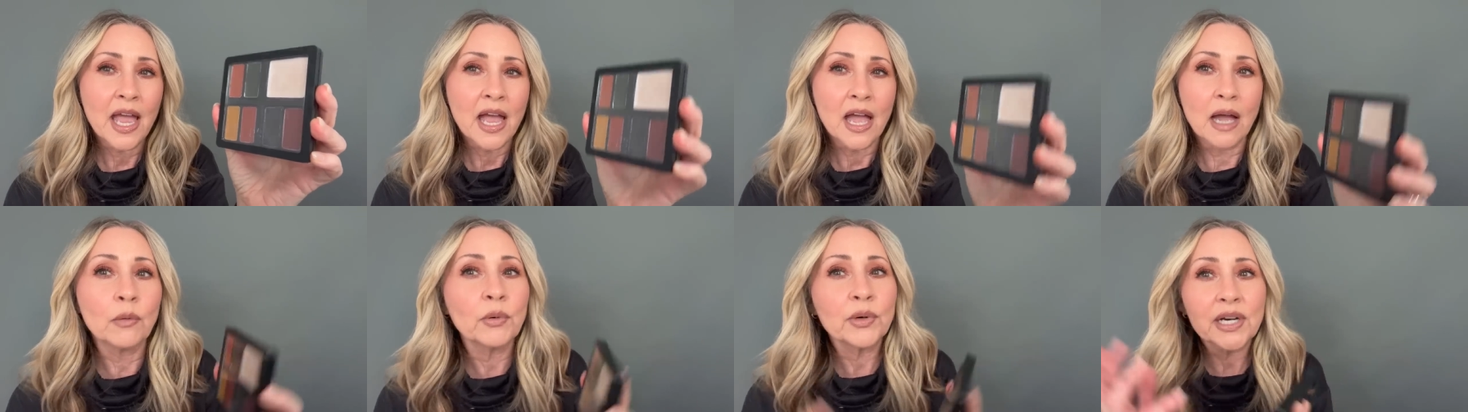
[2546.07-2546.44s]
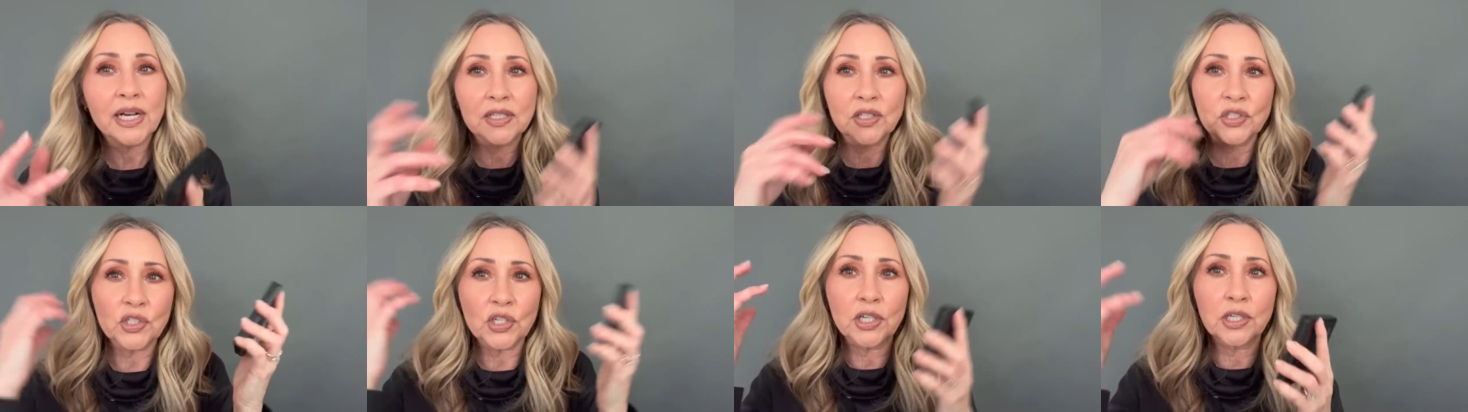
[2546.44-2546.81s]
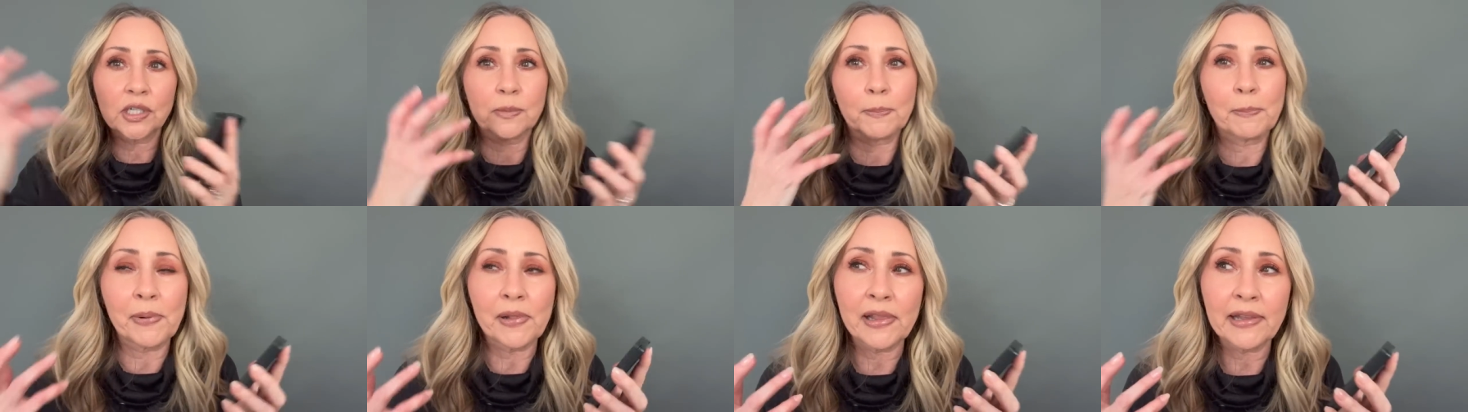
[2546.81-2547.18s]
And when I
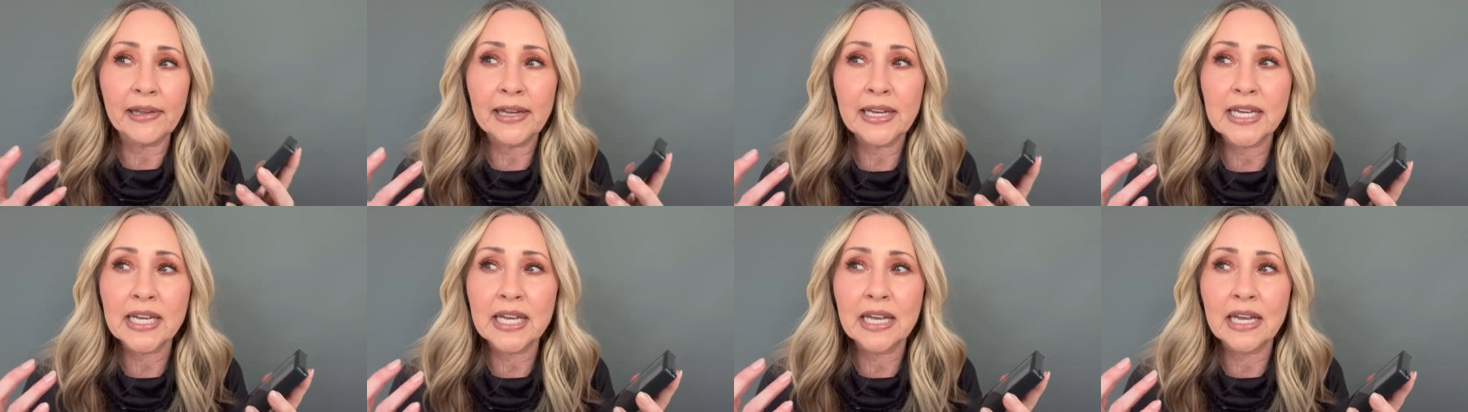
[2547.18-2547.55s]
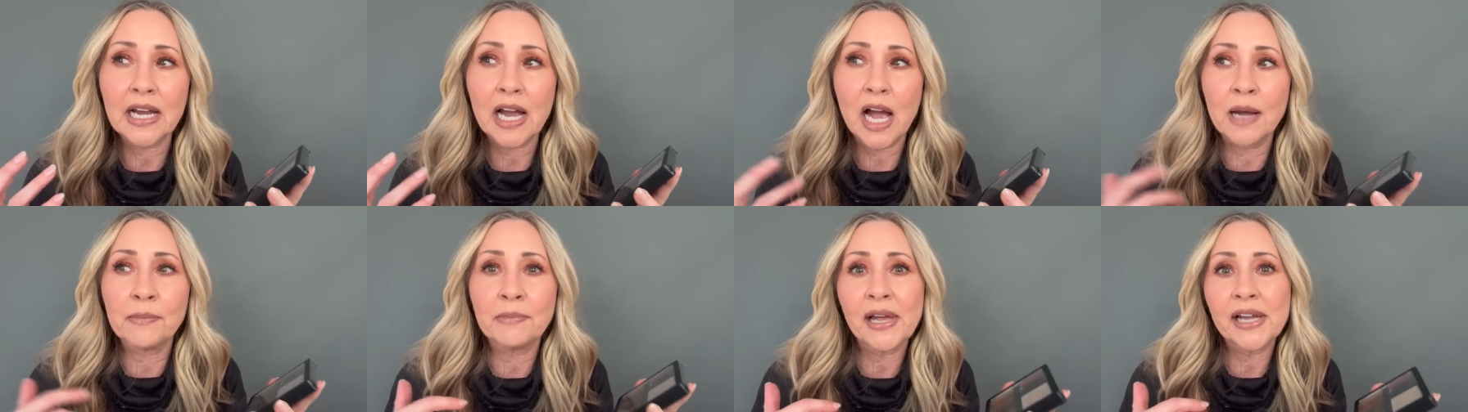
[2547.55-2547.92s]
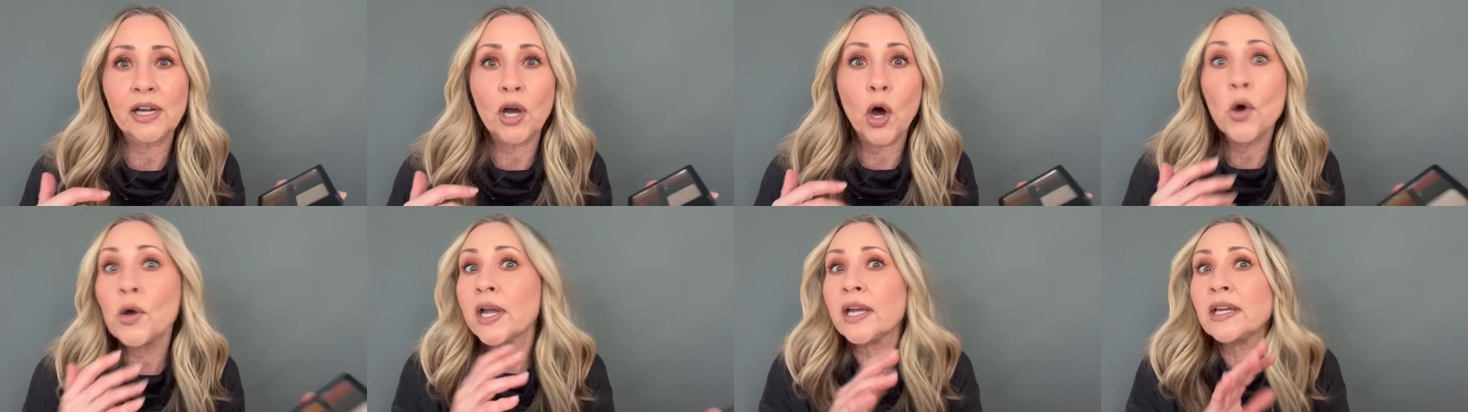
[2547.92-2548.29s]
started playing, I'm
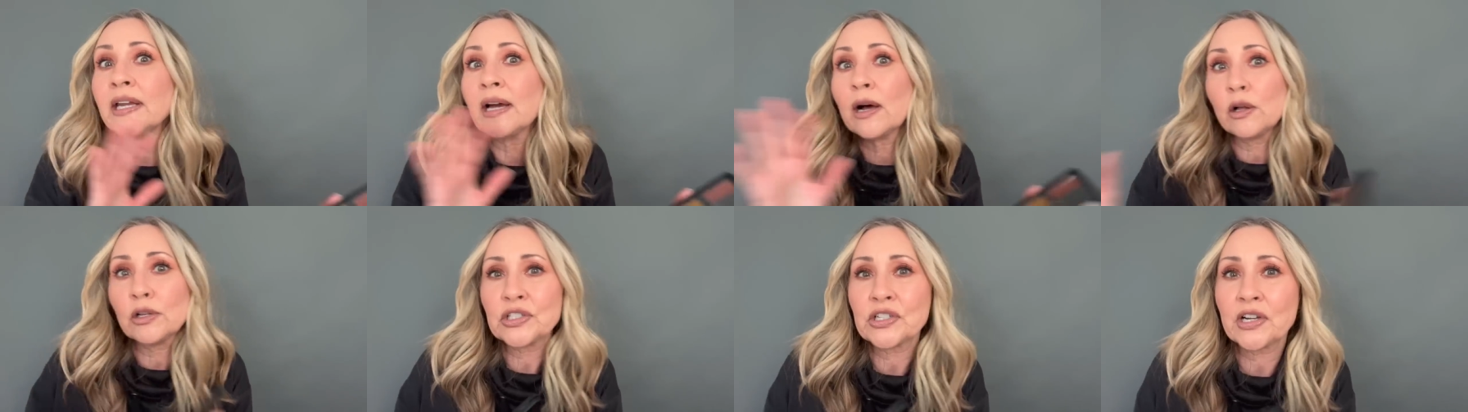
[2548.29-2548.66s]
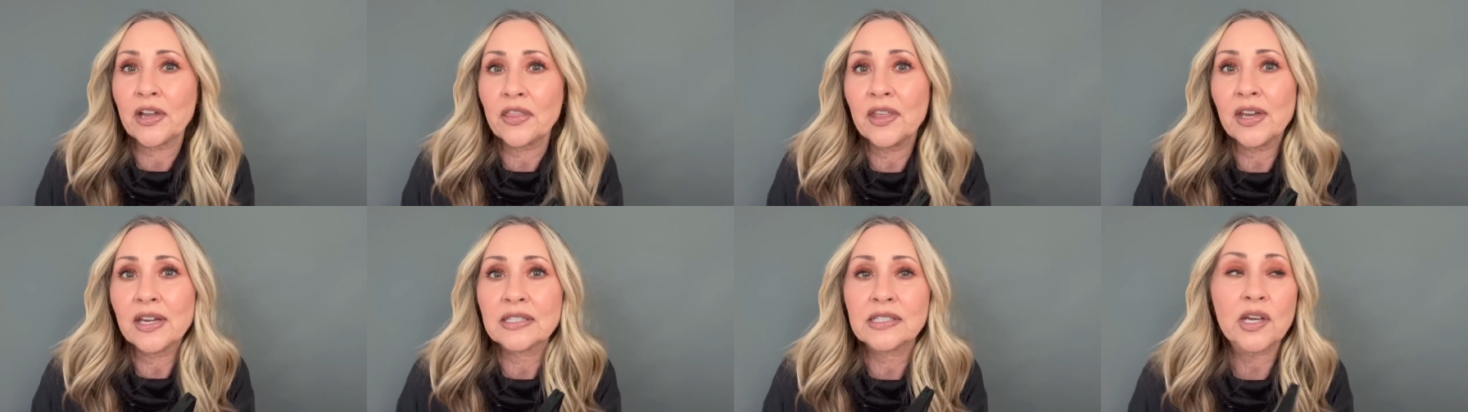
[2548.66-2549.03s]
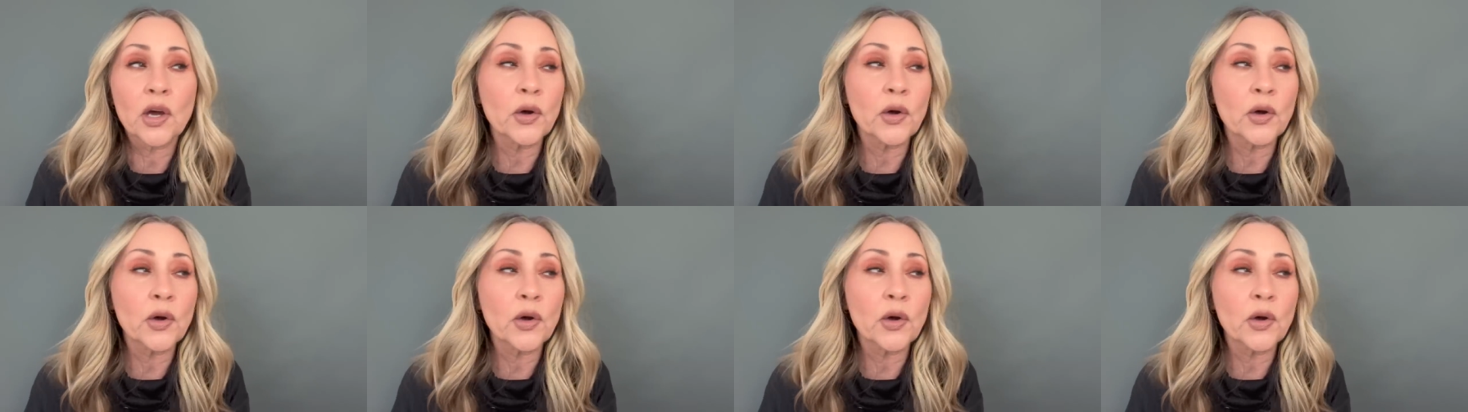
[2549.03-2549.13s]
like, okay, now I'll try this.